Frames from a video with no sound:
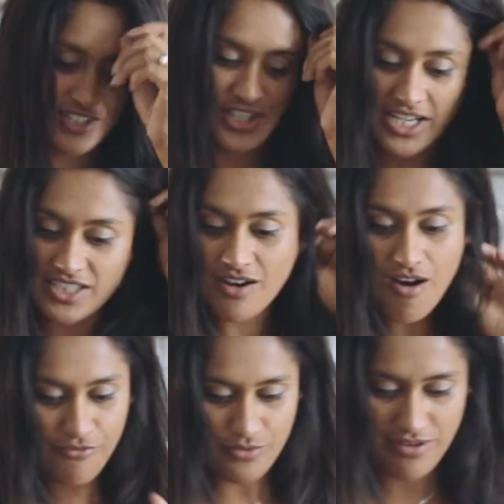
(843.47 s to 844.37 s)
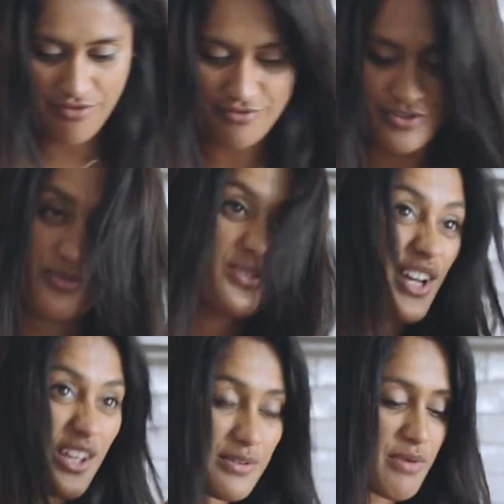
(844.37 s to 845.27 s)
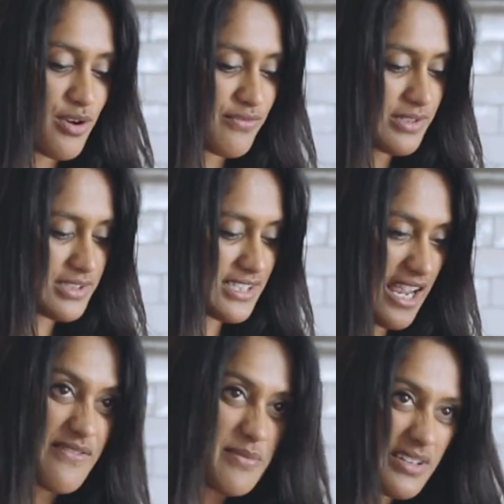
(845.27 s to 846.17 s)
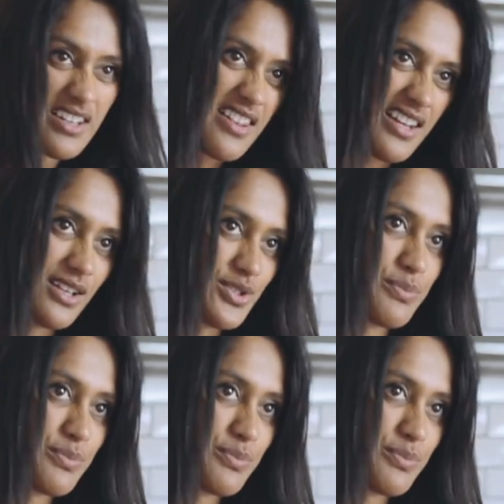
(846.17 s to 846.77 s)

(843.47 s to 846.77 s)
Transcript: I checked it halfway through, turned them over, gave them another little